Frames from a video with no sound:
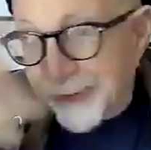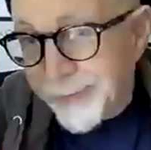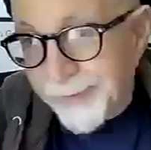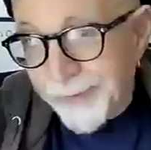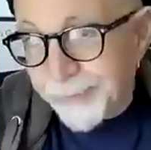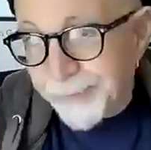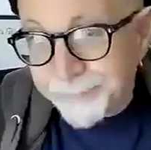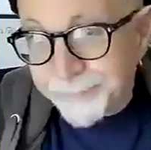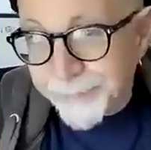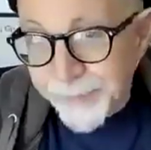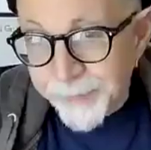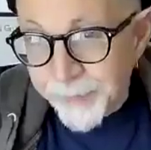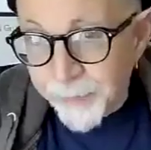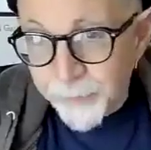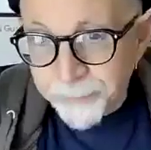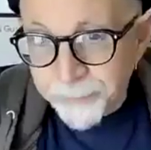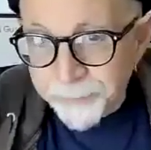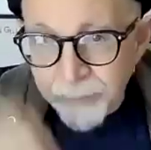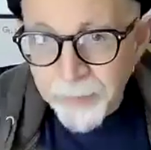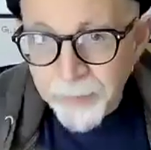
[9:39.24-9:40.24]
wouldn't have, you
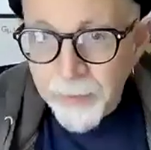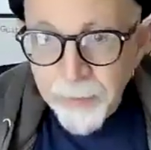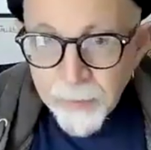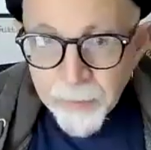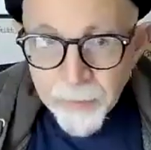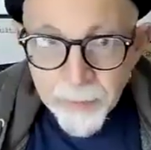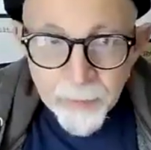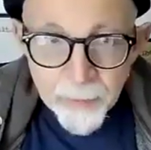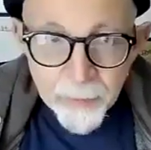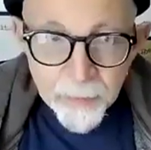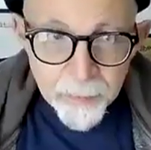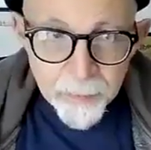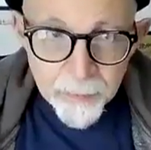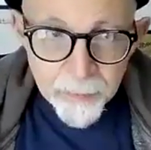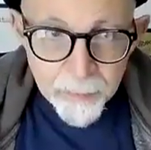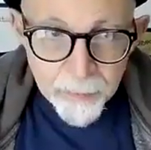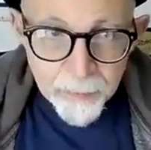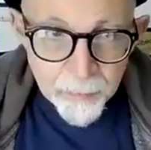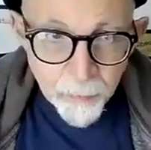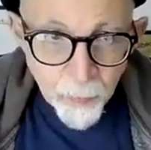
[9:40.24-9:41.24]
know,
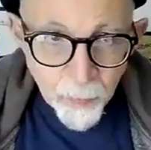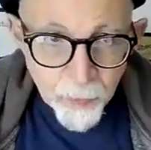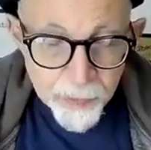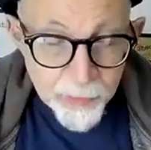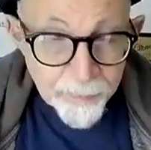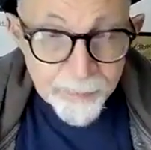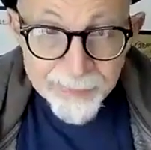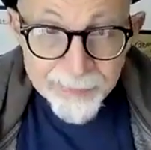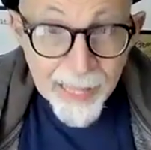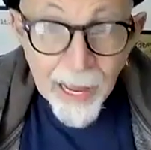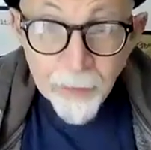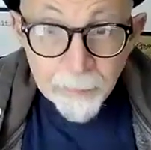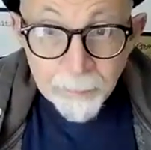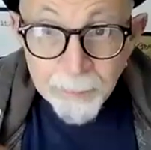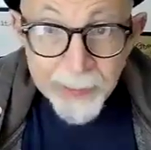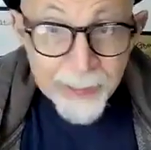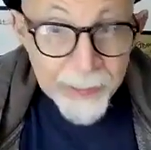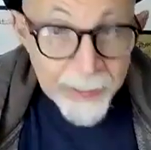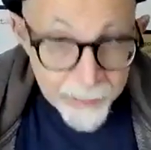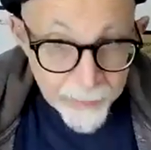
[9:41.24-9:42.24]
wouldn't have
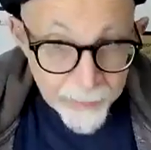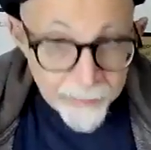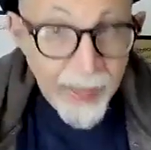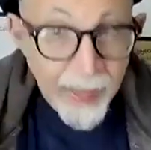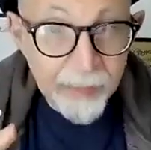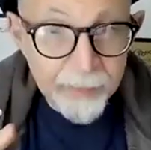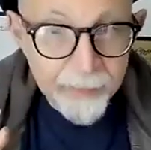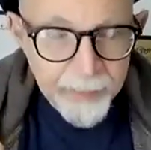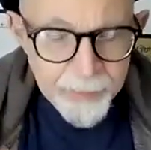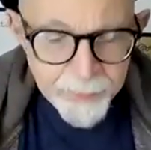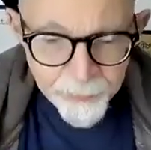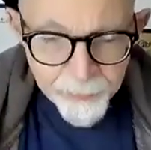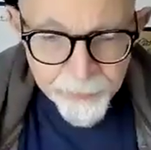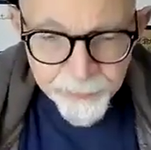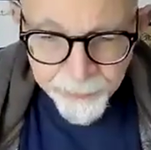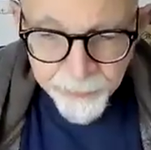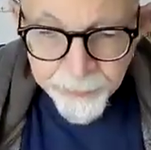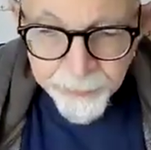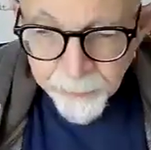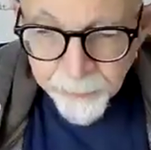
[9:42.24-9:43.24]
allowed me into that
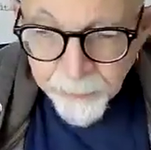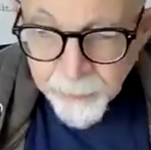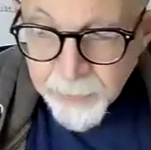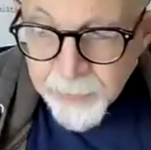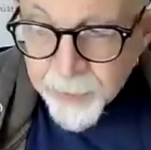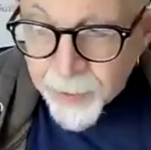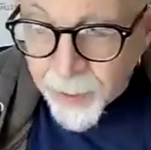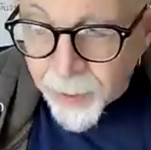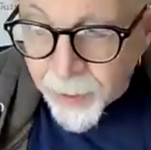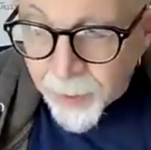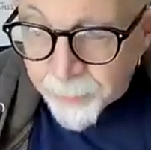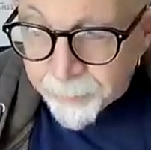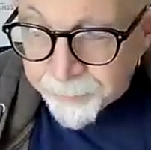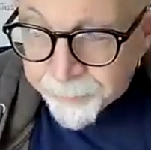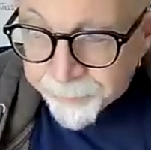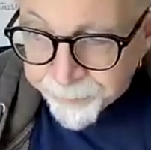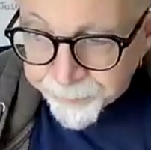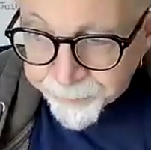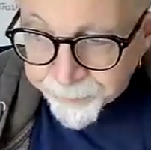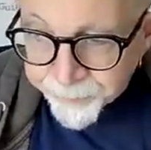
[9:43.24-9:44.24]
inner circle.
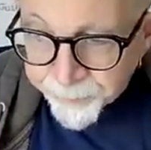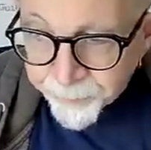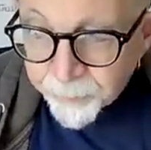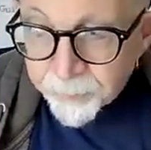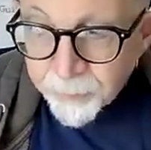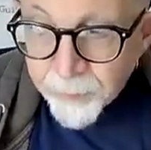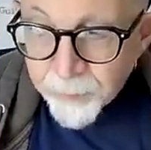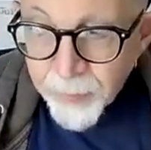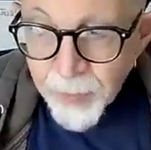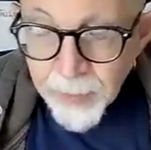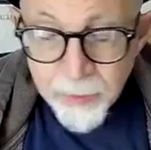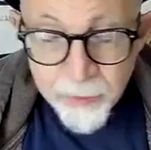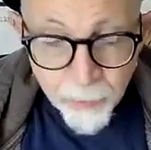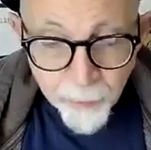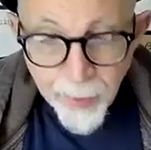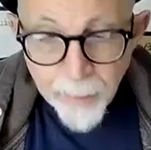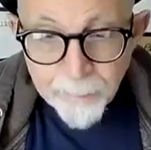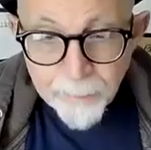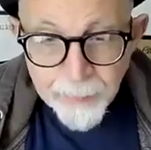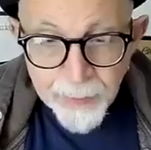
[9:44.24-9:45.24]

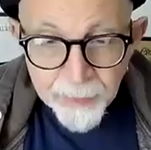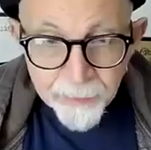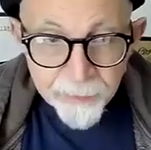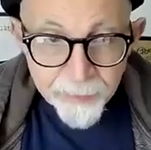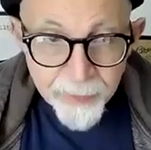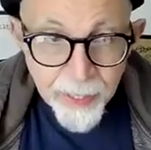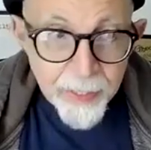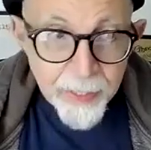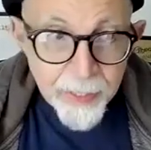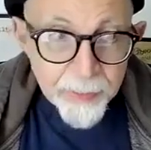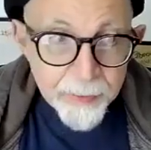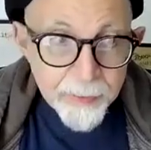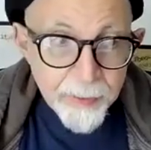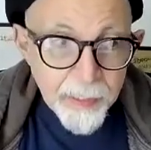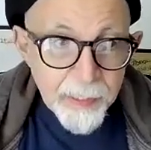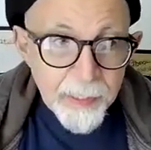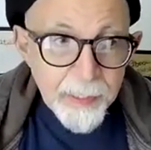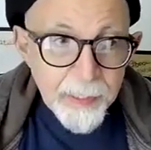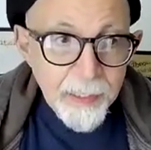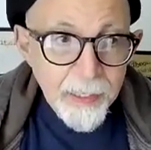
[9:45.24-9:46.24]
So that being
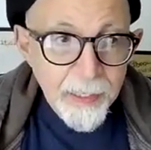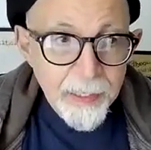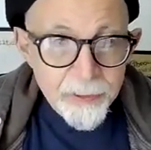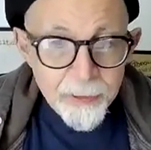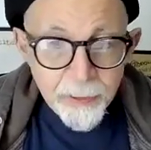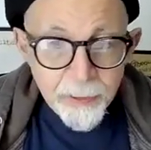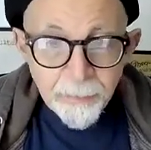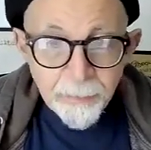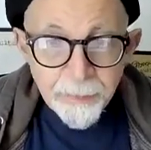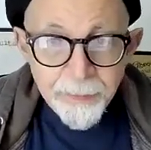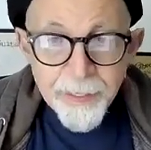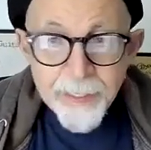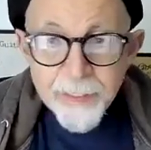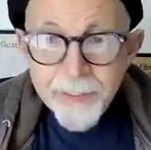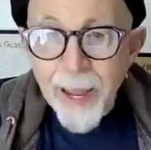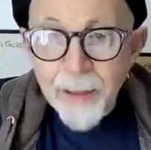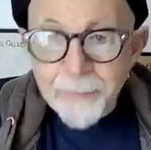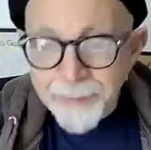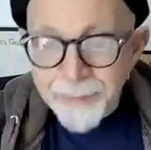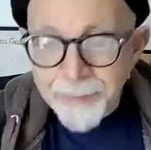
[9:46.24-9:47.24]
said, some
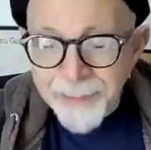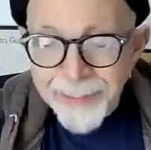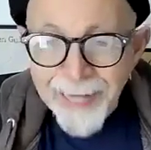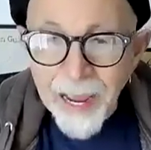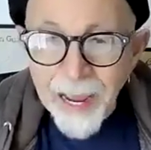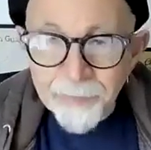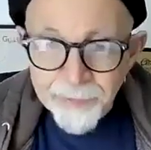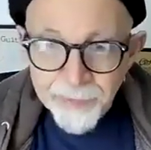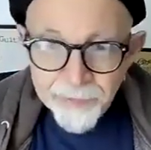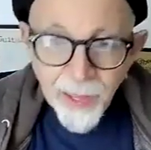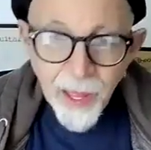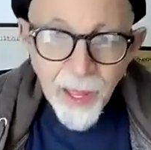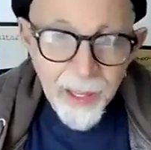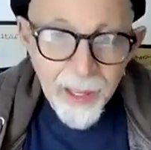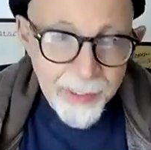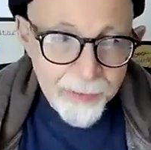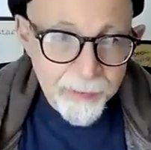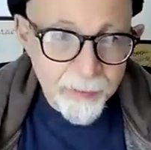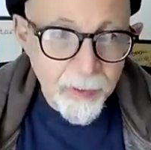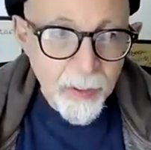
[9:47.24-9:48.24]
things happened down the
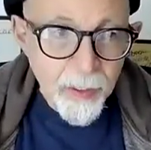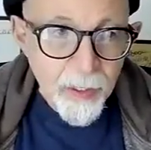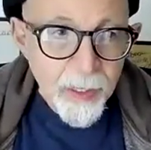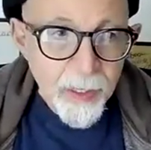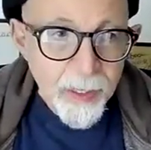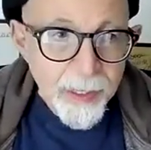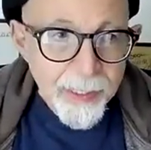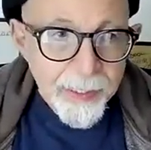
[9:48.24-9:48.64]
line,